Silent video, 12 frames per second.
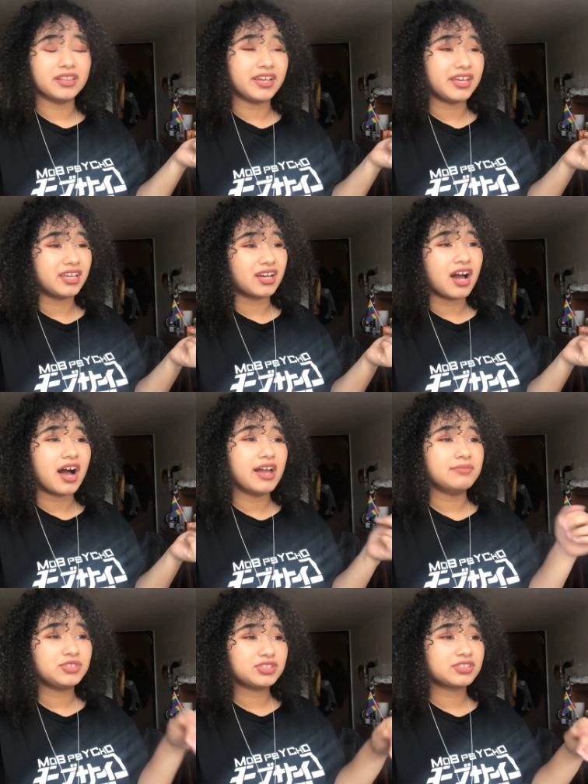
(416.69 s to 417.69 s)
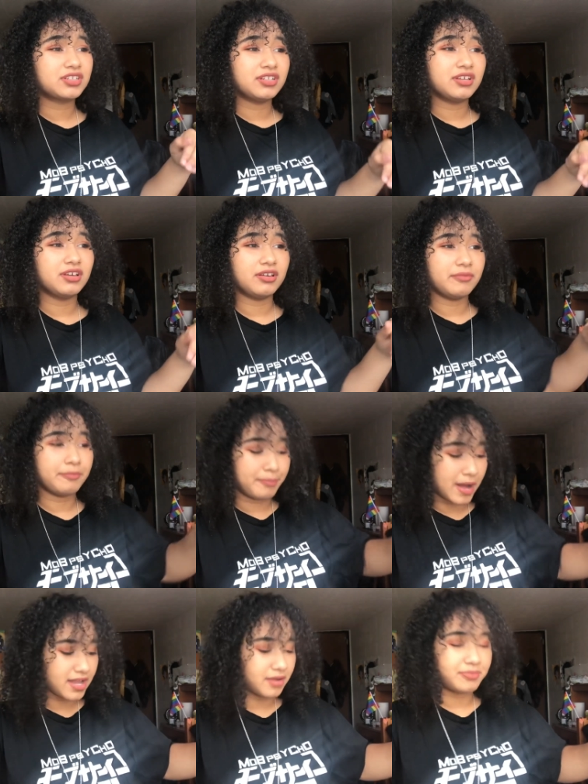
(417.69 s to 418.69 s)
Like, I'm just gonna
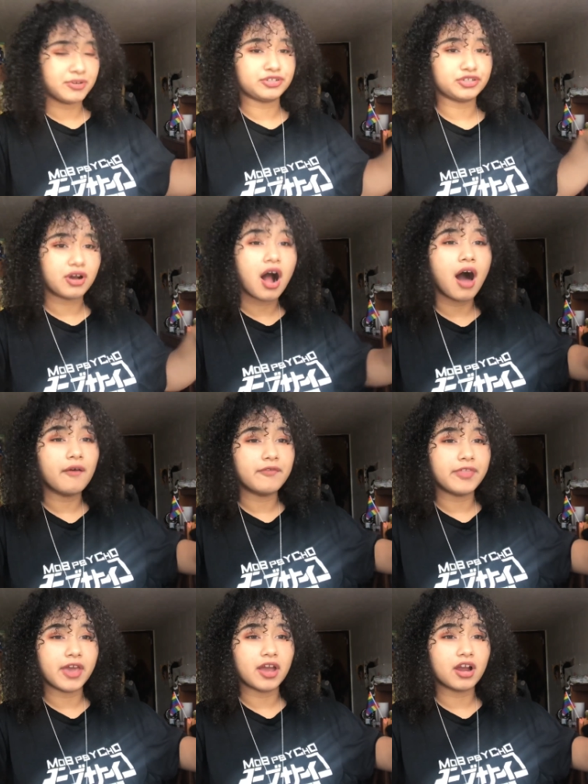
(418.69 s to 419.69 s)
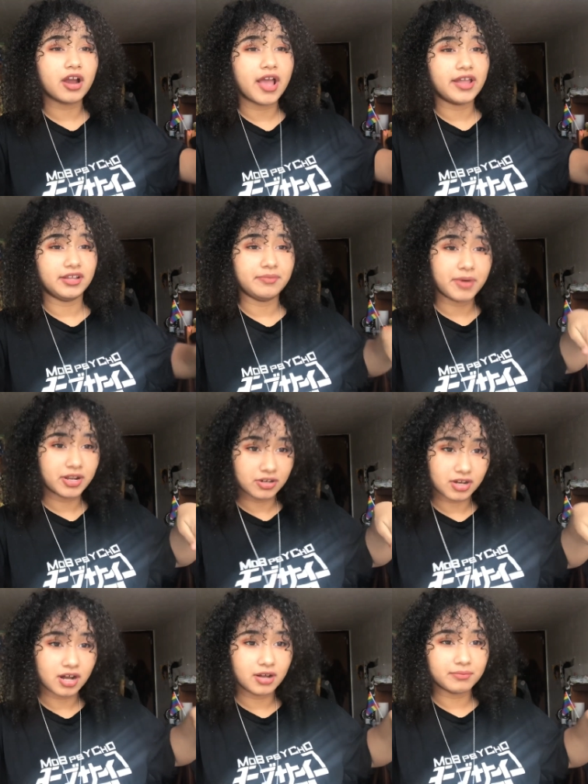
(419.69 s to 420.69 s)
buy a printer off there, and it
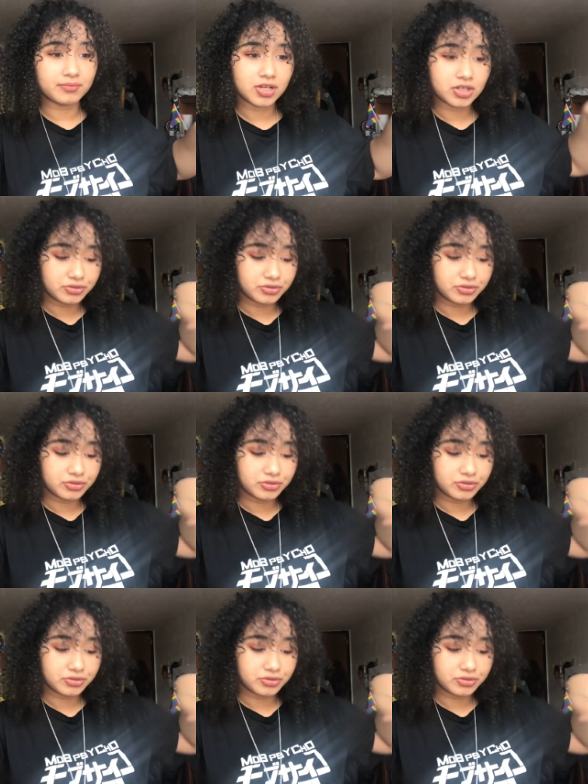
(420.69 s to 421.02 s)
better come